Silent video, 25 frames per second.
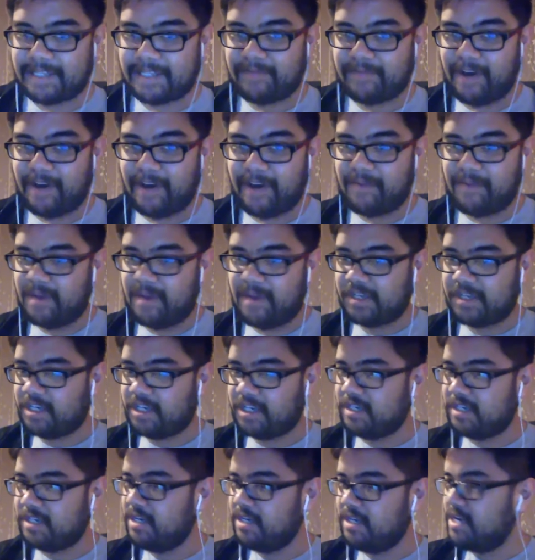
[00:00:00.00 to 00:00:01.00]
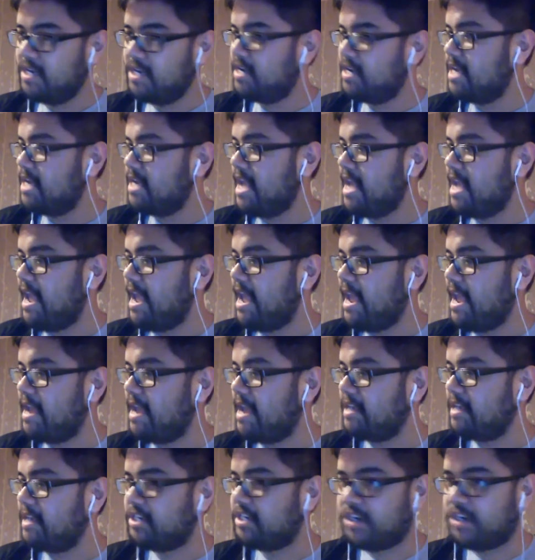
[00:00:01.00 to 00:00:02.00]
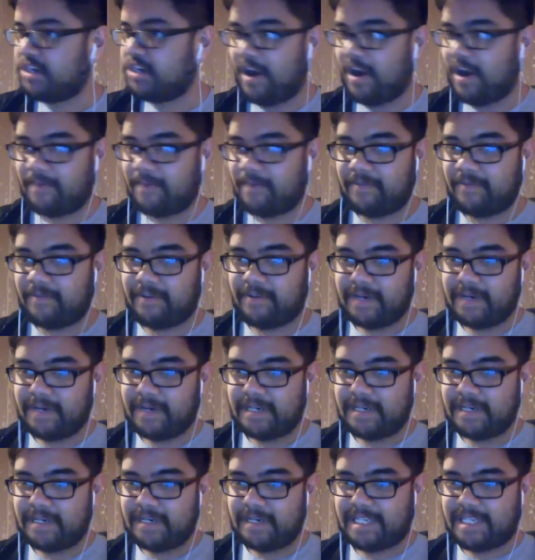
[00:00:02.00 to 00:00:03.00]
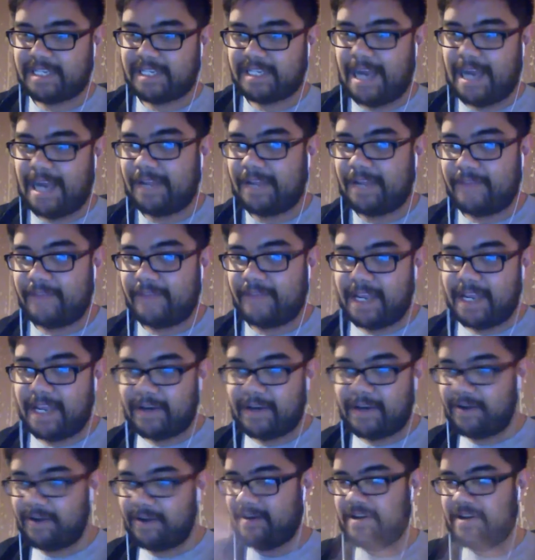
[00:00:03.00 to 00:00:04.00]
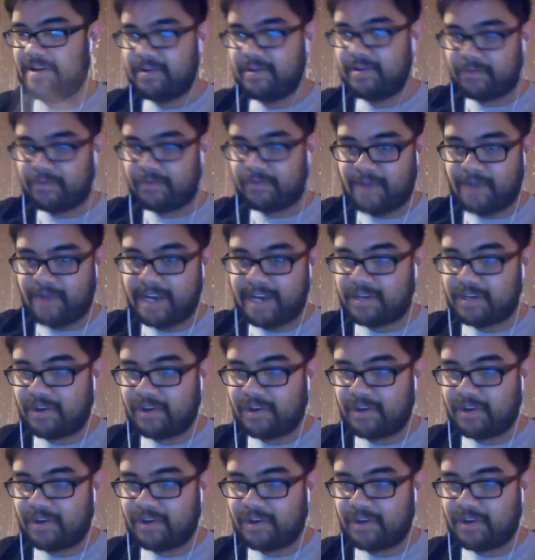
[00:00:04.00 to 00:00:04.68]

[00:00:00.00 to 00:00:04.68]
very much a sharp talent finger right at your